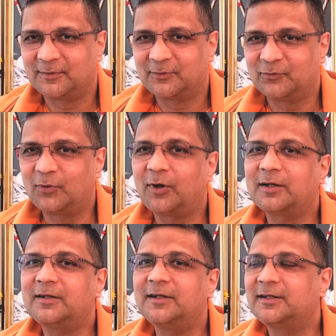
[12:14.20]

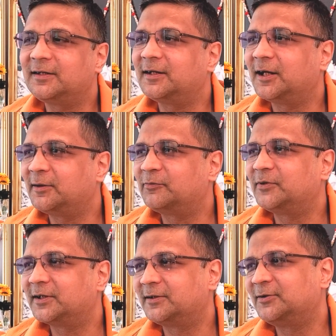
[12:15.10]
what little help
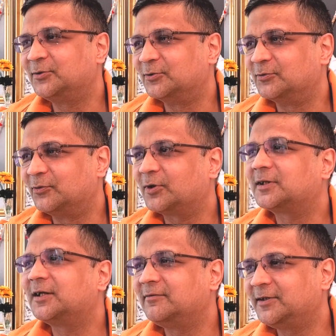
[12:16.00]
we can do? What
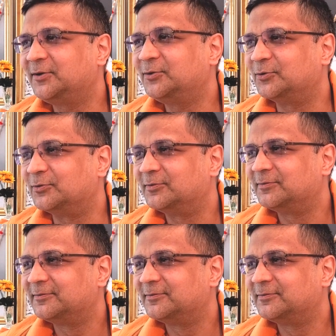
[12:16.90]
can we do?